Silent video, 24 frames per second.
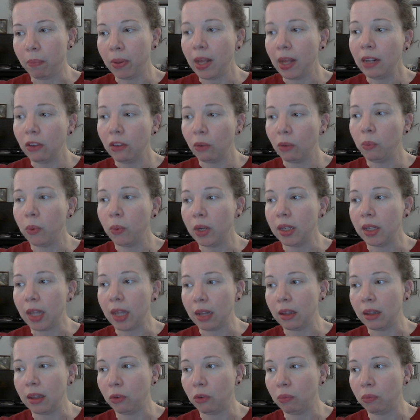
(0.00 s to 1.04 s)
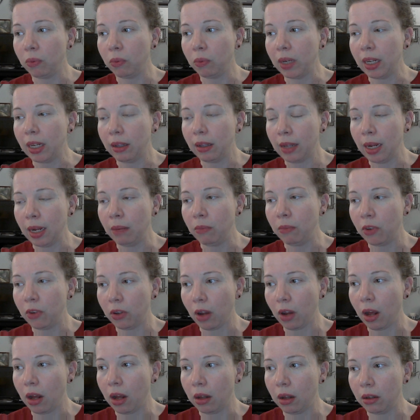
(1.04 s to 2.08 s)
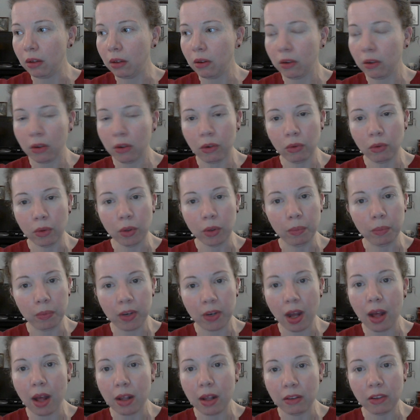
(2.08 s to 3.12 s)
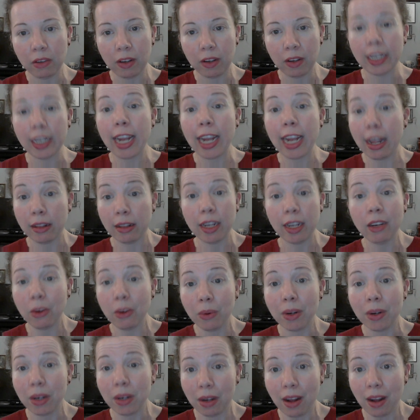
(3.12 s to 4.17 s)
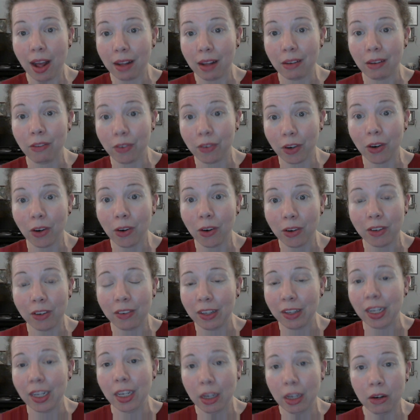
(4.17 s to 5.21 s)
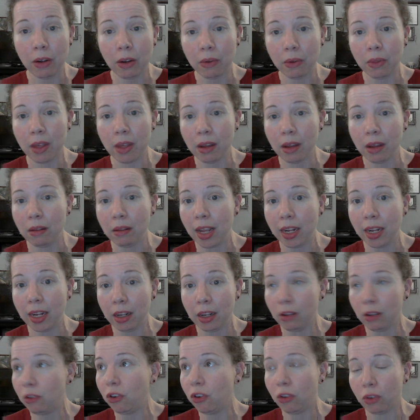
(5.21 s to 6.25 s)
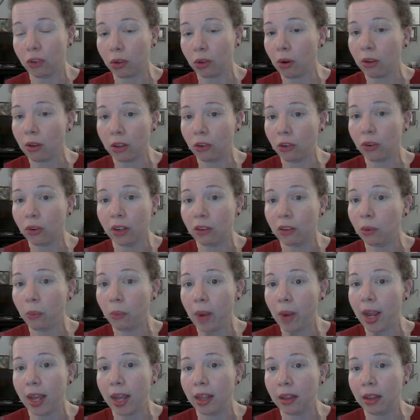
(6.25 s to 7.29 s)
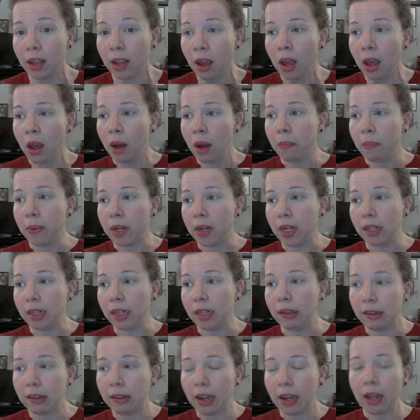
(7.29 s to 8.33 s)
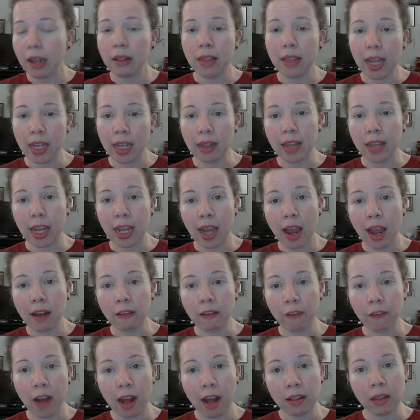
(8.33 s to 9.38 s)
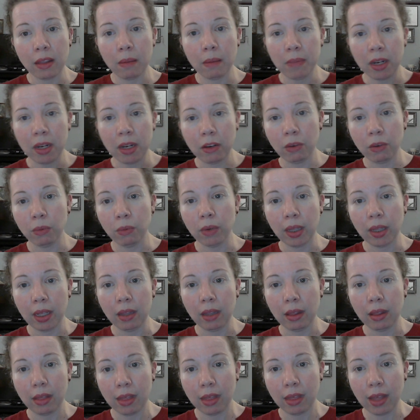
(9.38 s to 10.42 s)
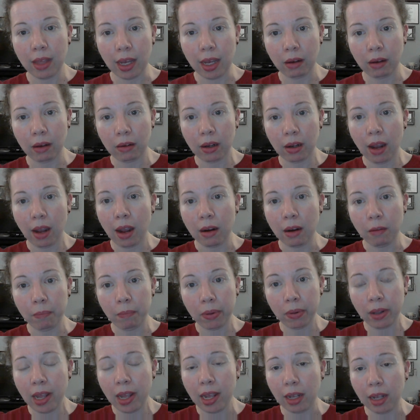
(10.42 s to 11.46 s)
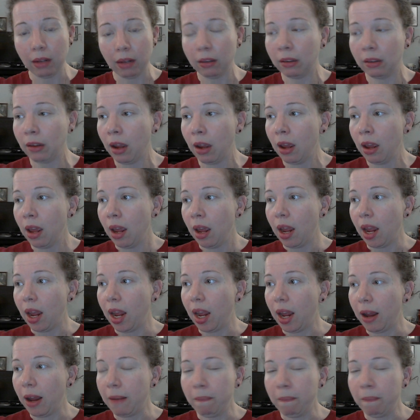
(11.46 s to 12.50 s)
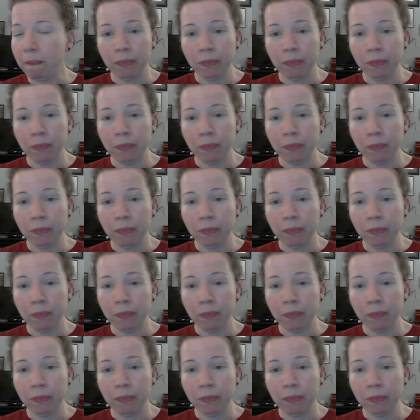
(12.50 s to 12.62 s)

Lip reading: planks of wood that this reclaimed group does, and again, they do it out of courtesy. They could just throw the trees away, but instead they kind of cut them into really thick kind of planks. And